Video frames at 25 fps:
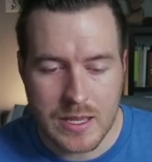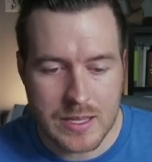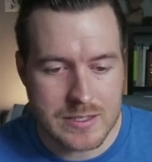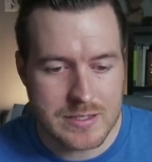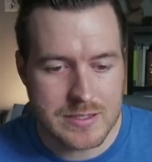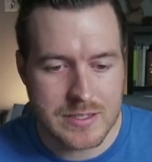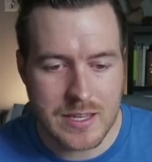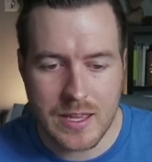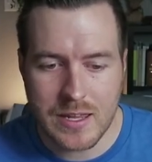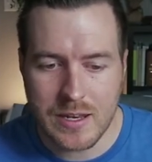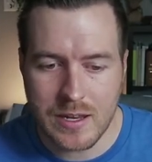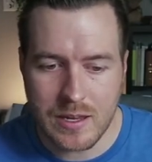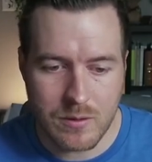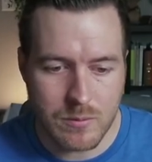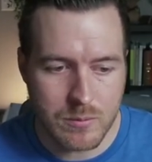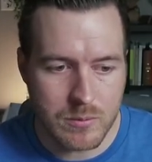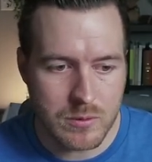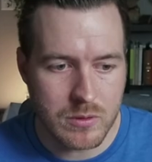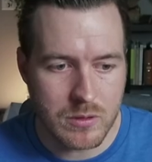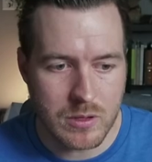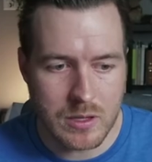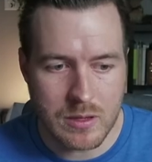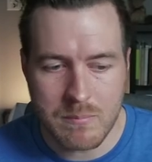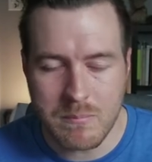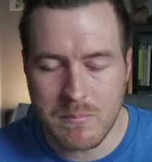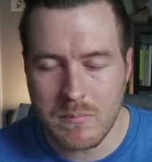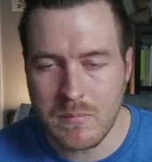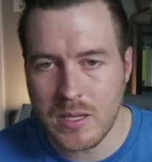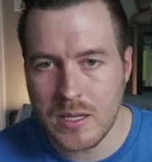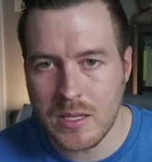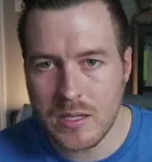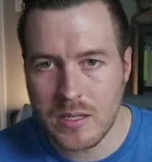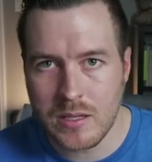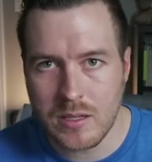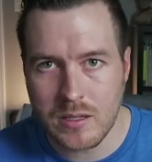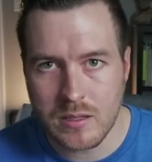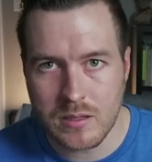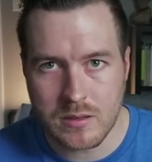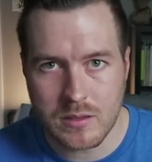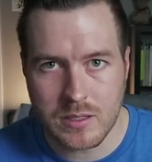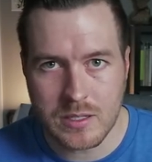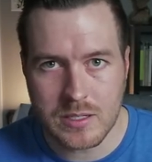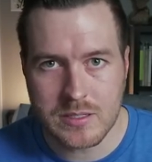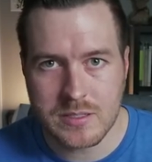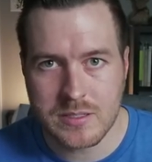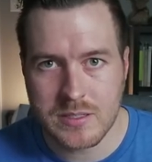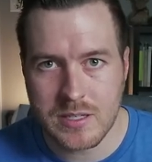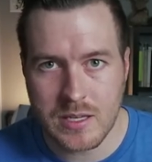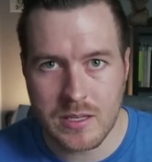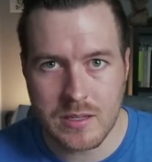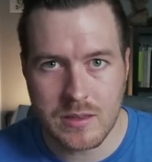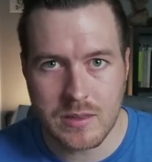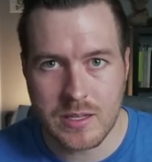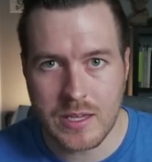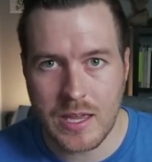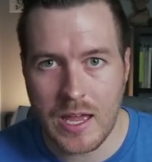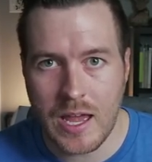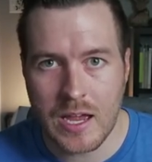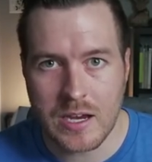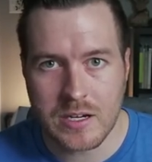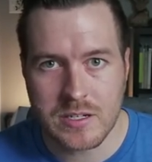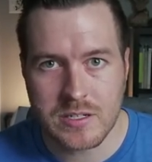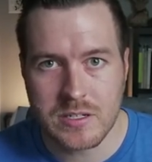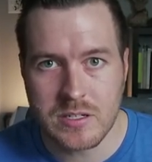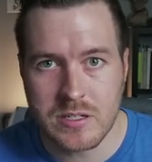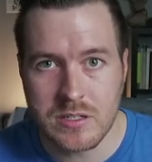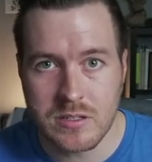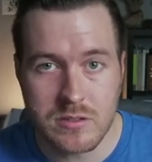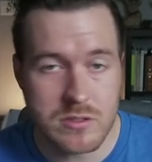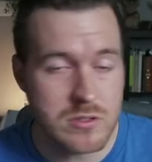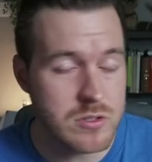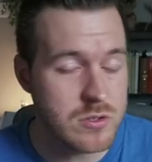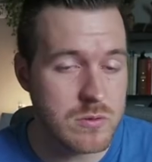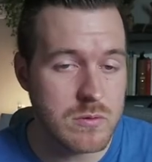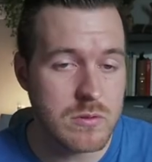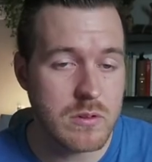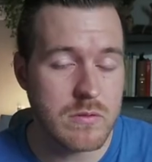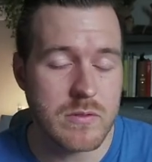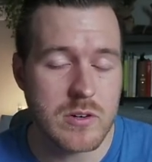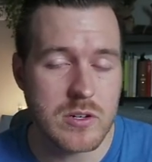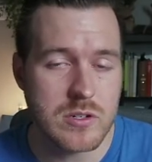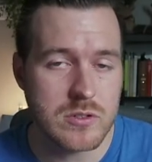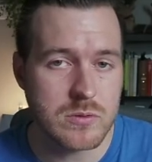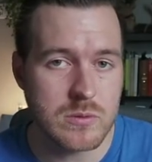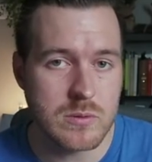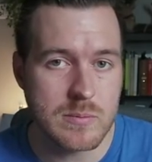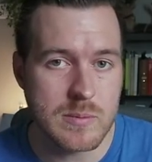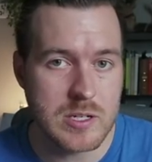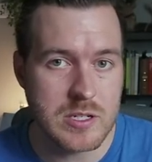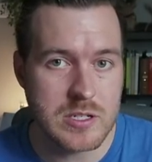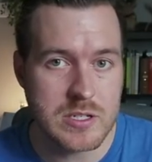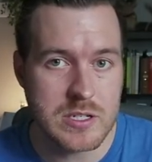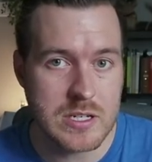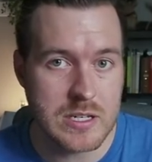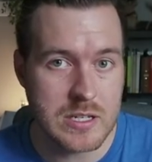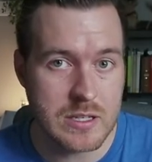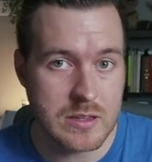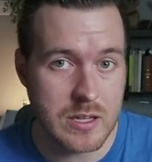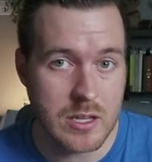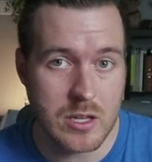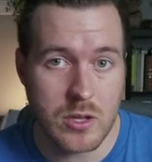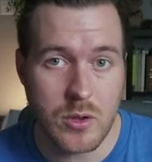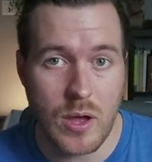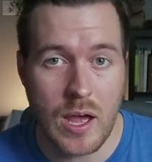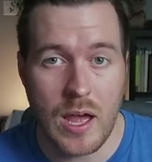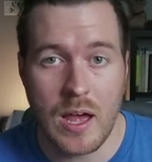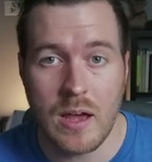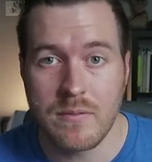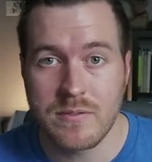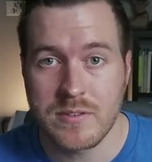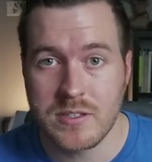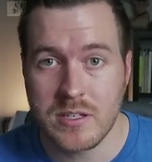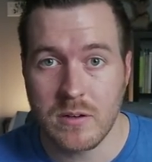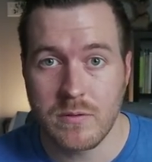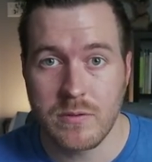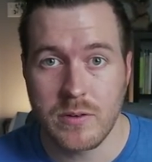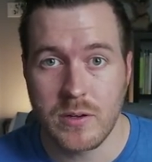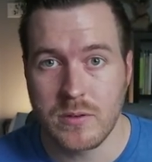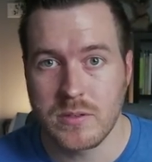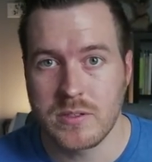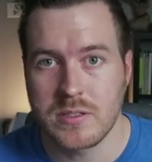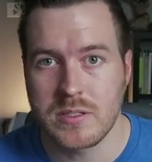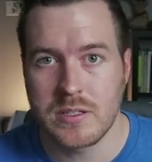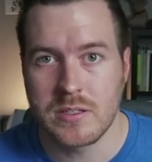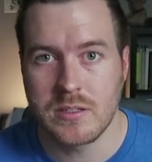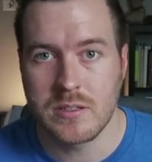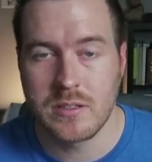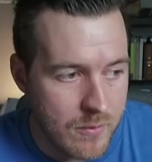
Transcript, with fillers: Instead, it will immediately send the action to the virtual machine that you have self-hosted.